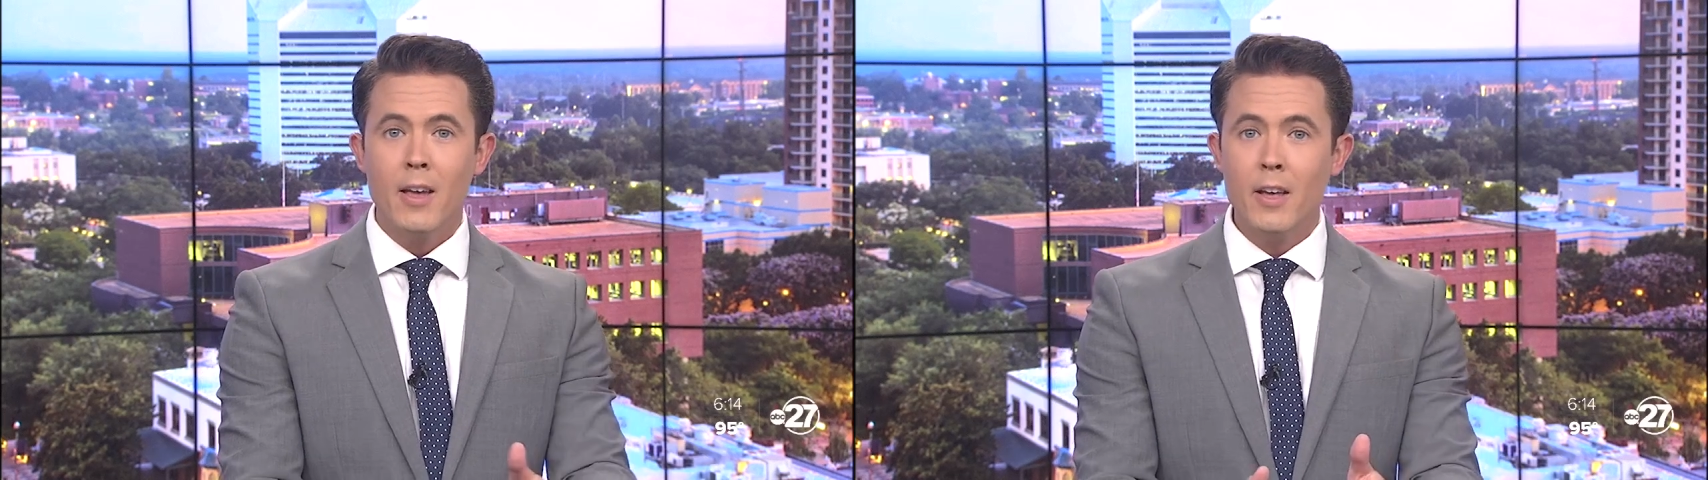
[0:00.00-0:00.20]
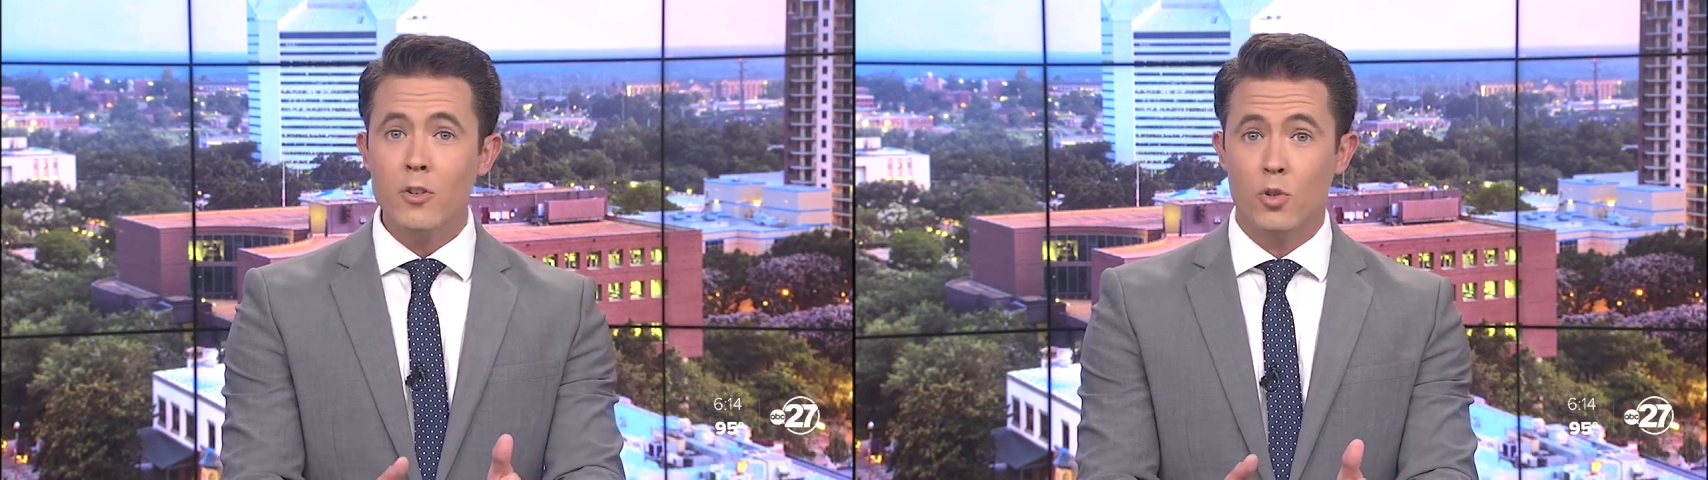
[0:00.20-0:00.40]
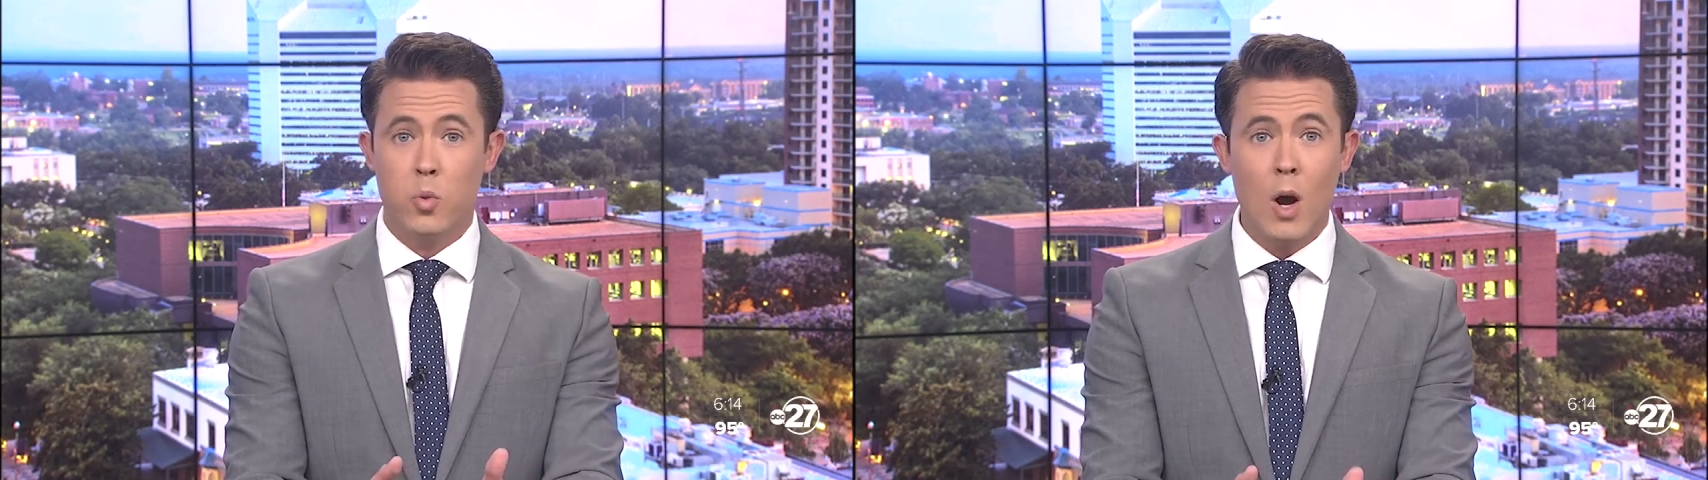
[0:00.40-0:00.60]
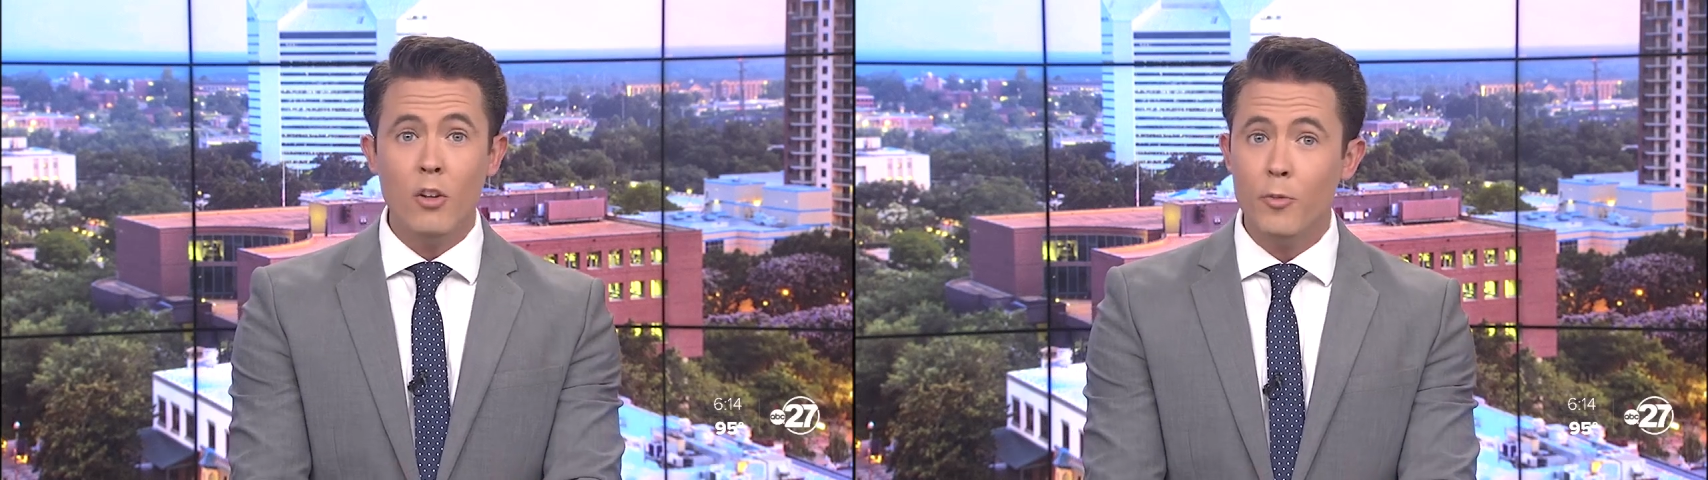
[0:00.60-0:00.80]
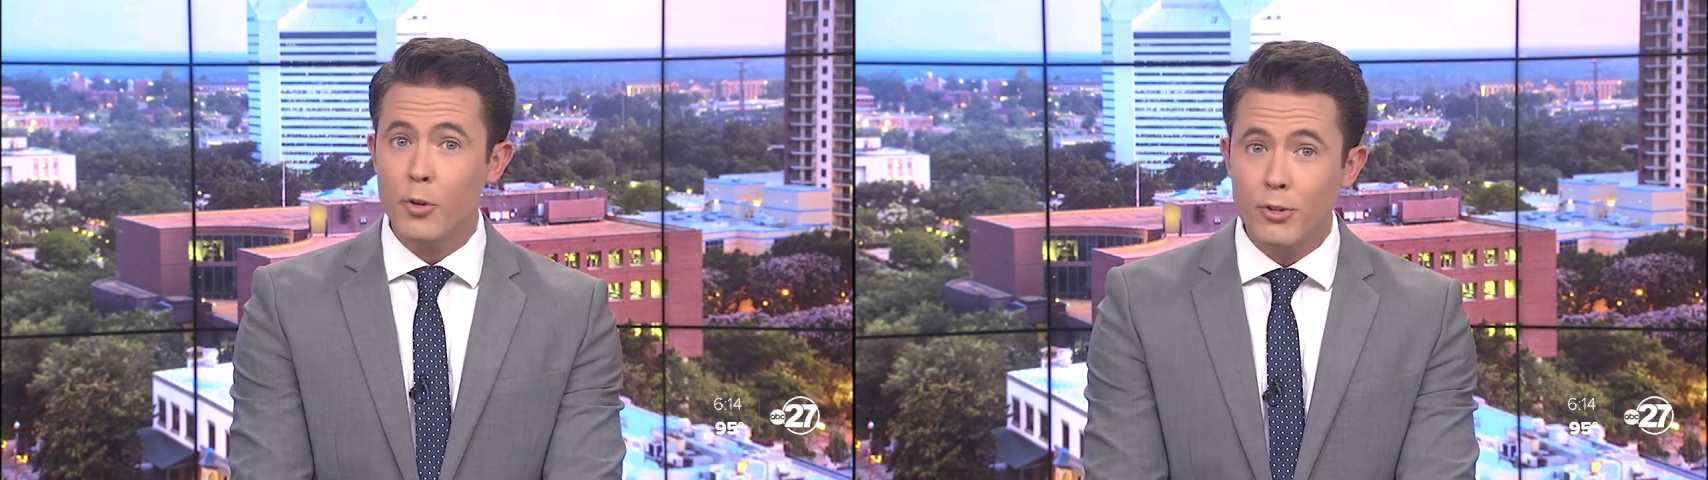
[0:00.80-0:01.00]
That is
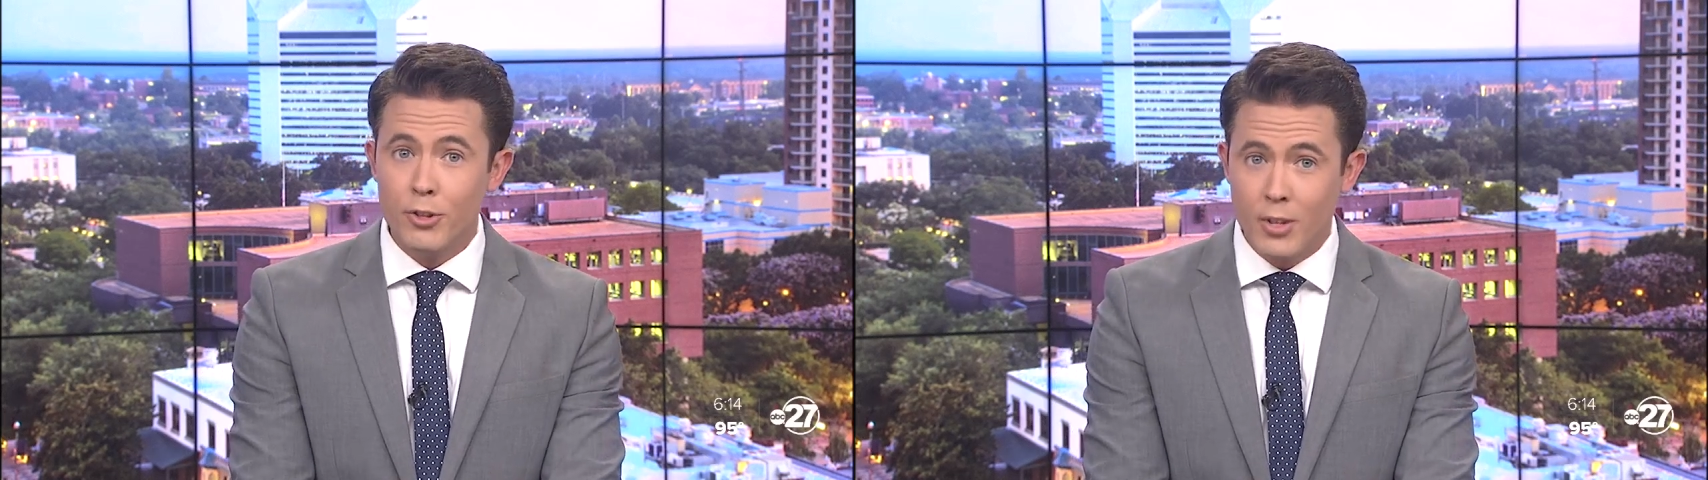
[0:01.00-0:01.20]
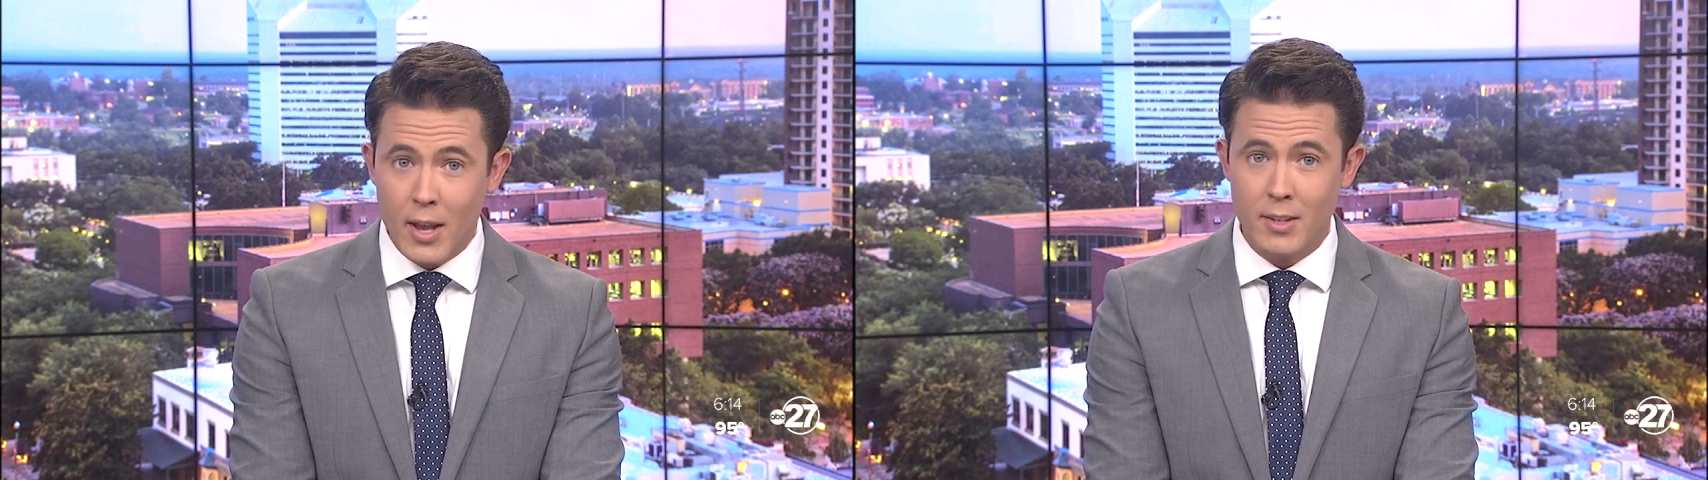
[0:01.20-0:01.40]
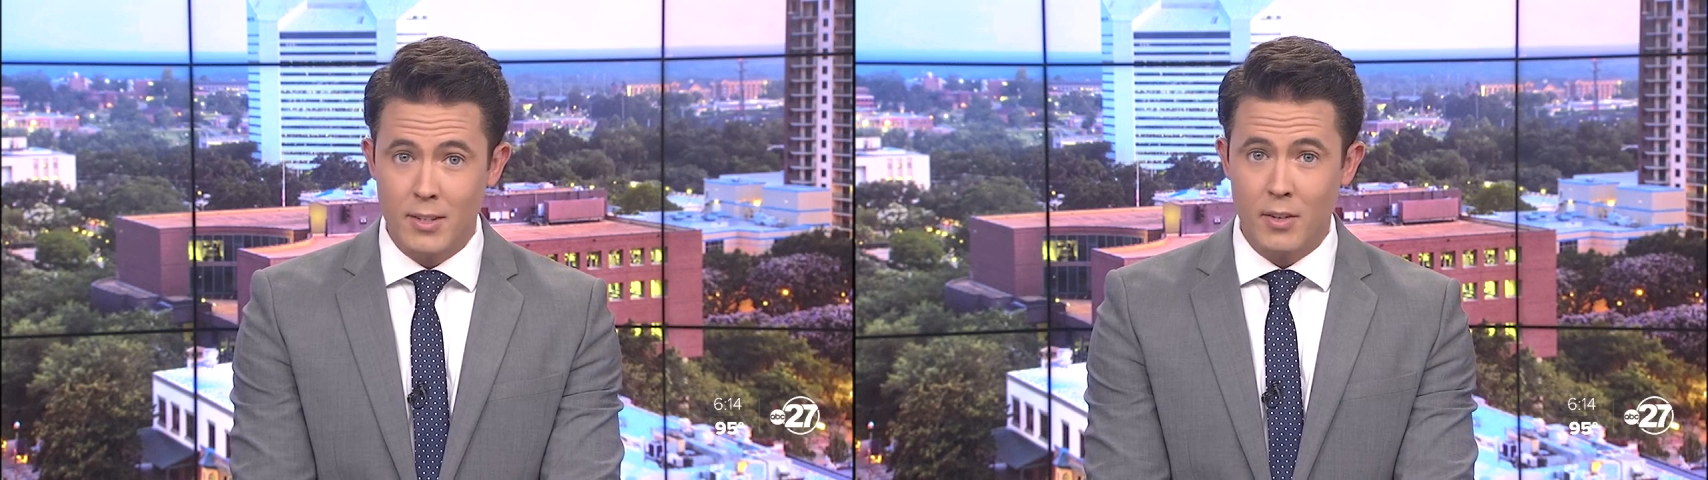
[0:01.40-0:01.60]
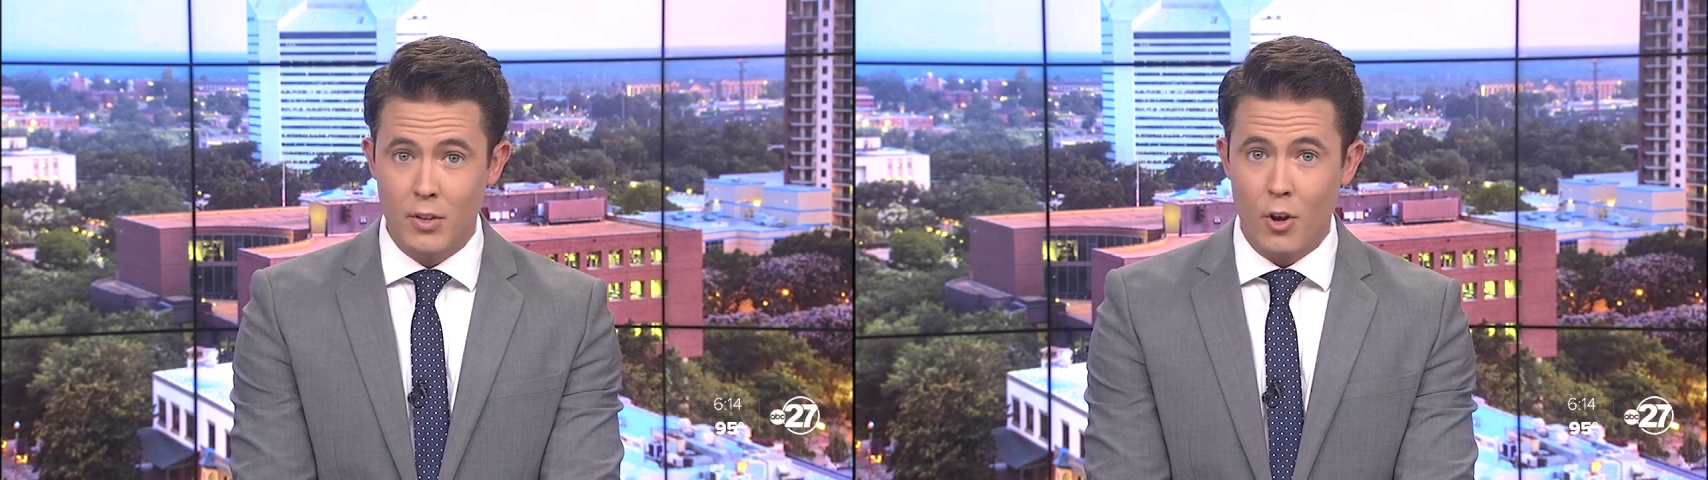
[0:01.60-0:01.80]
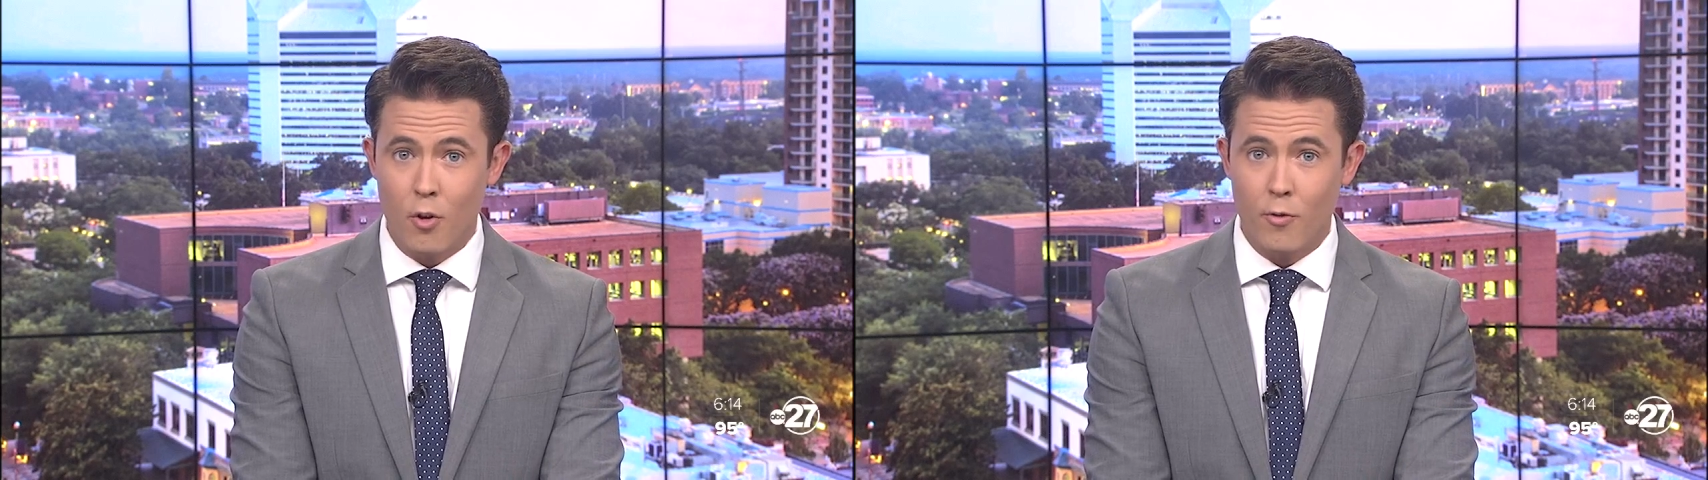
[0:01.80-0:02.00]
12% of the